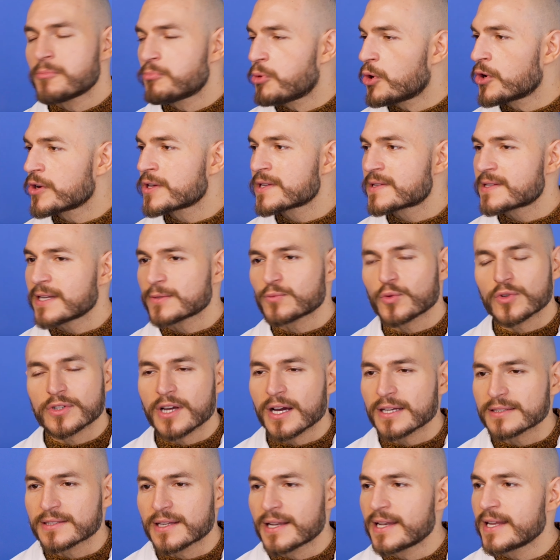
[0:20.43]
points that were
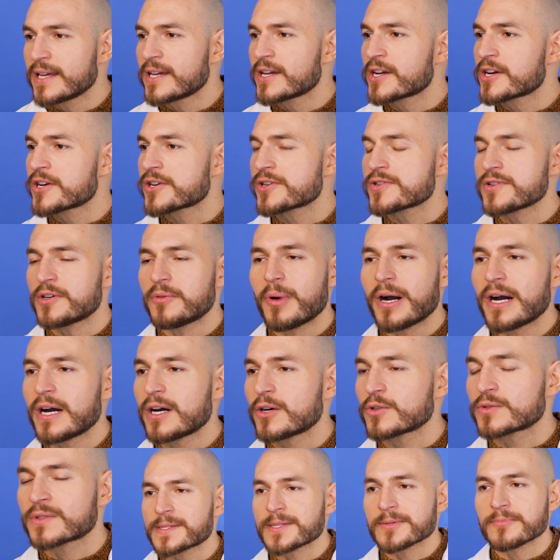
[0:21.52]
not clear,
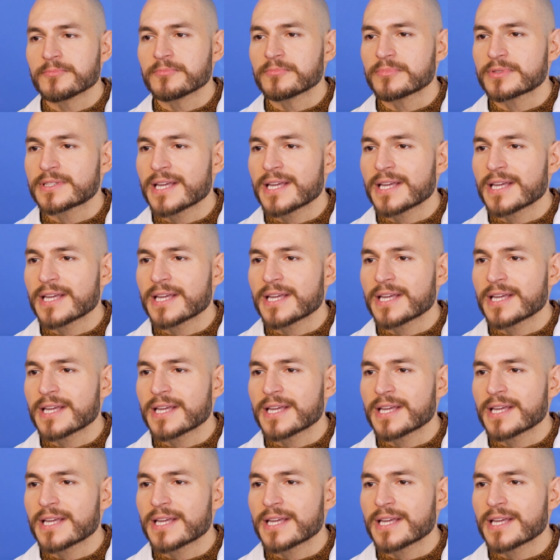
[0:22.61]
about some